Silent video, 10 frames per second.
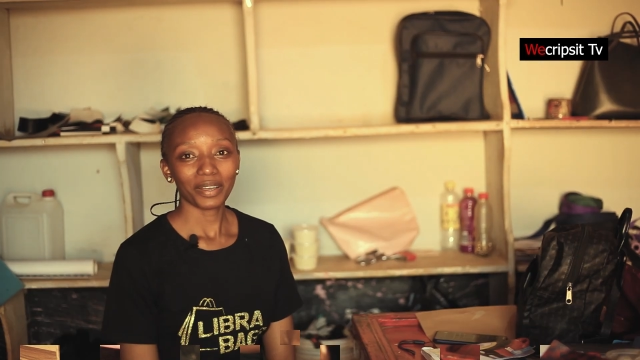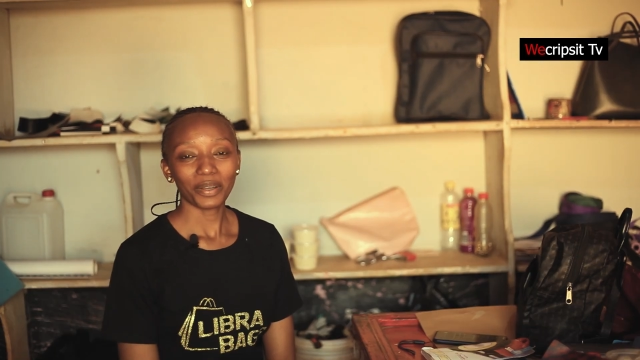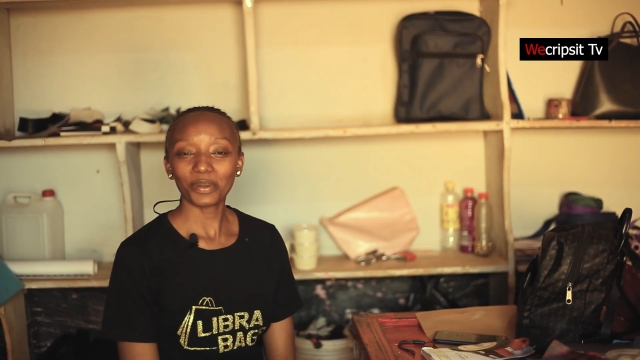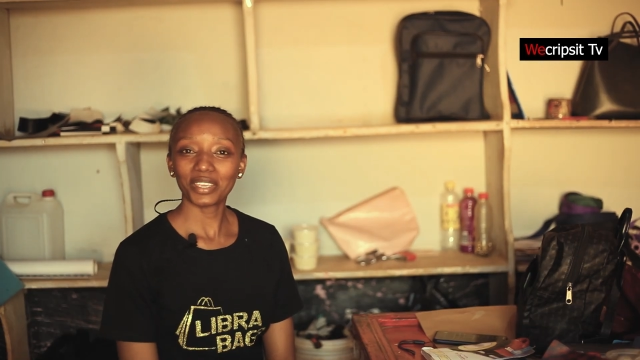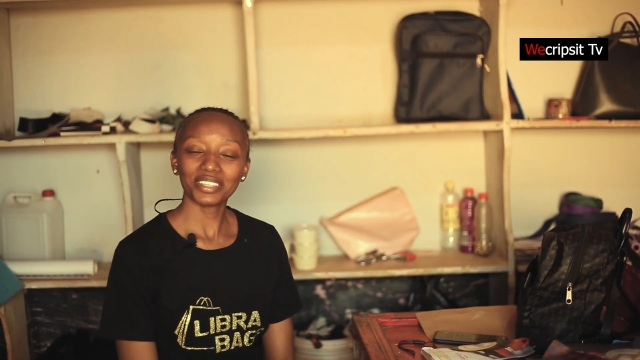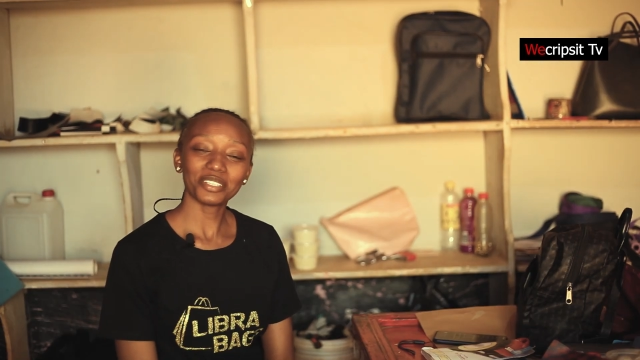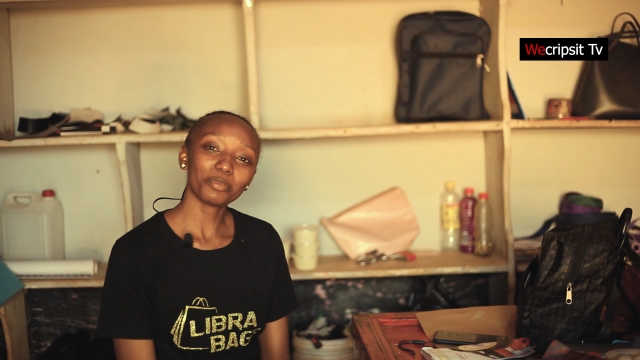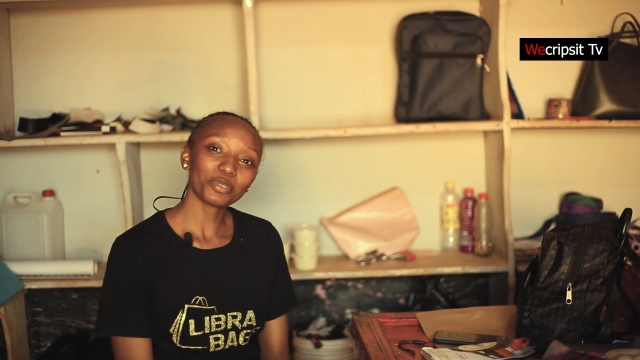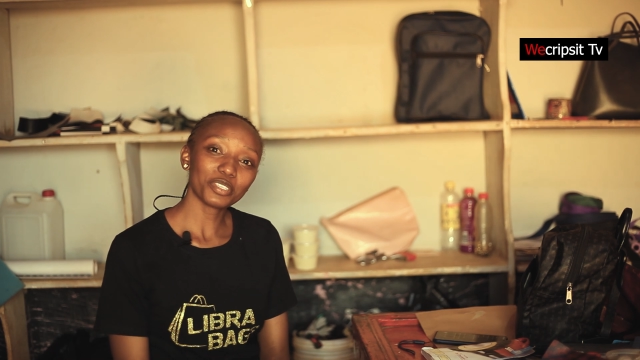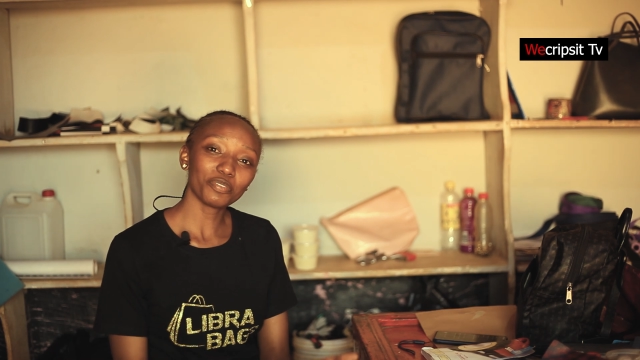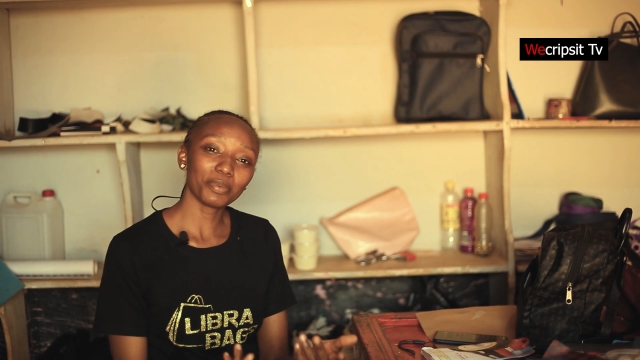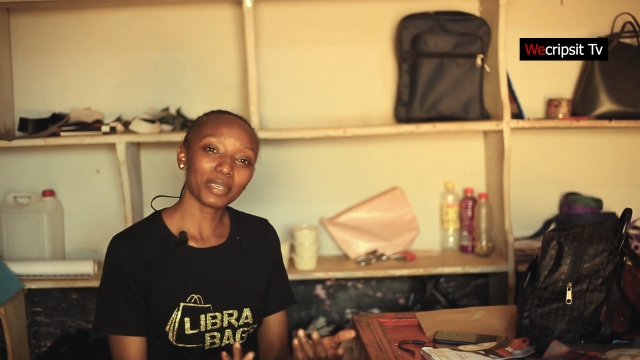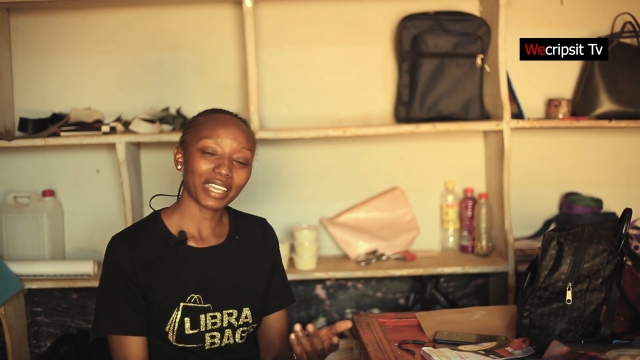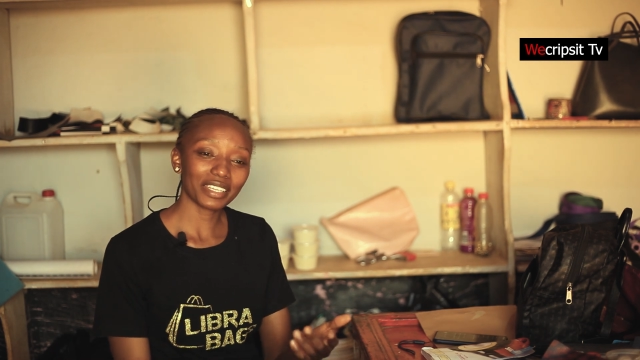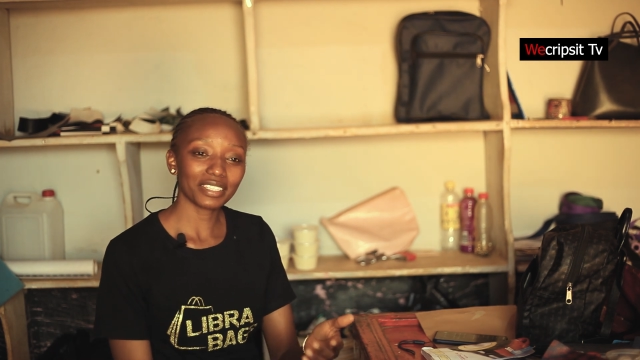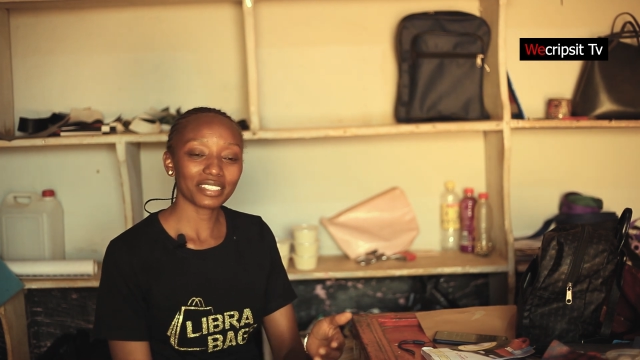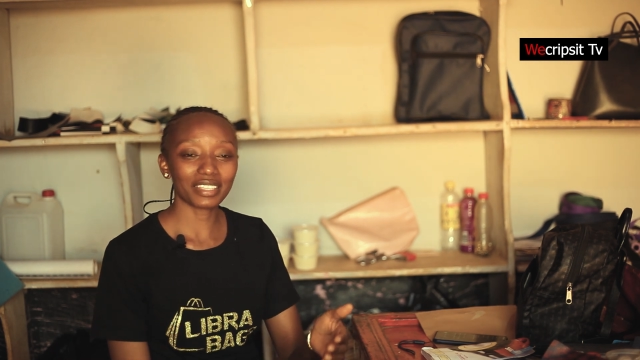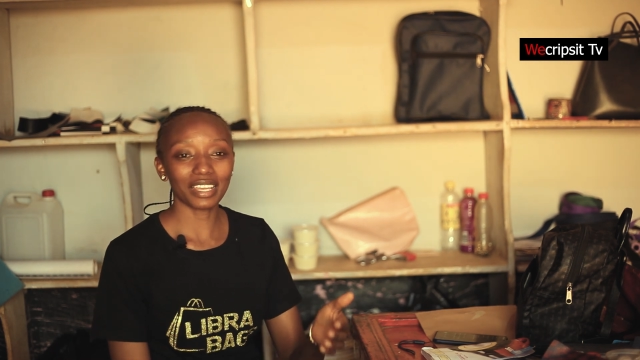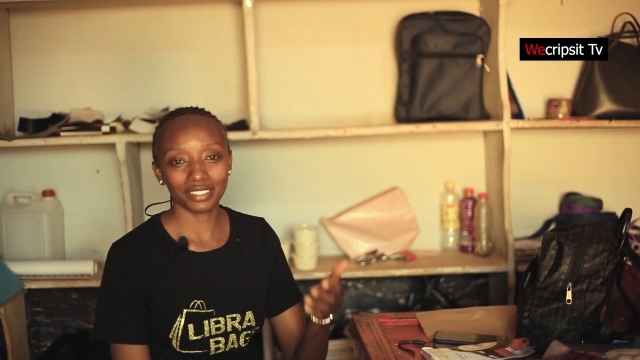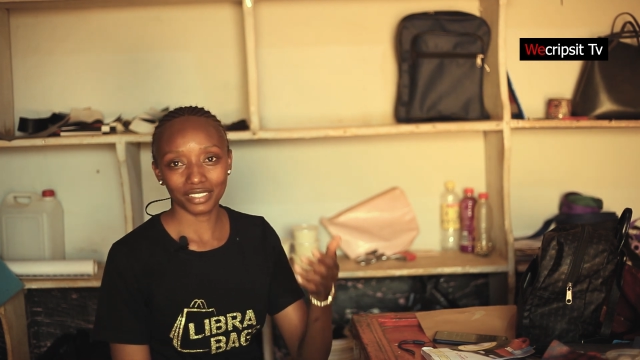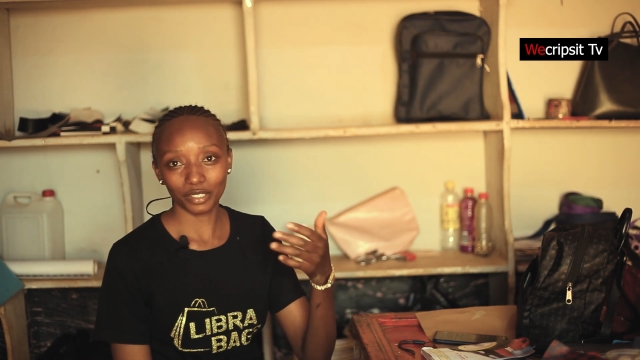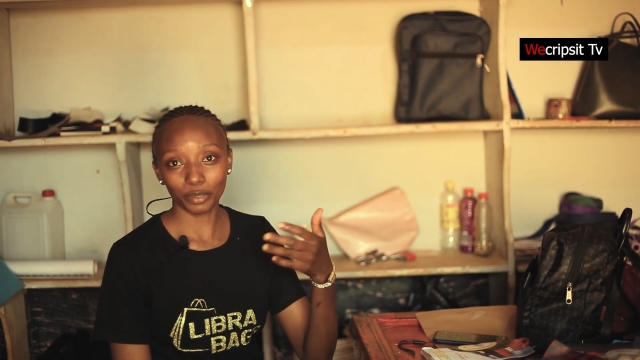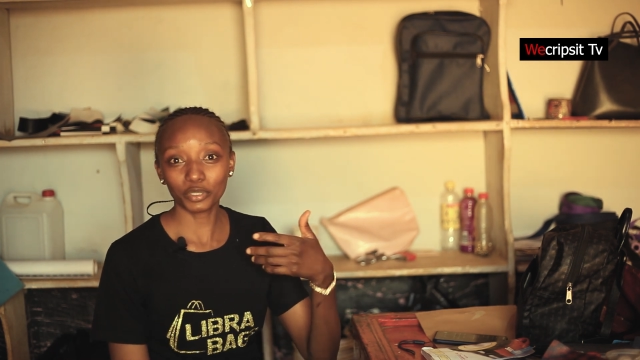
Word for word: okay the motive behind this that's the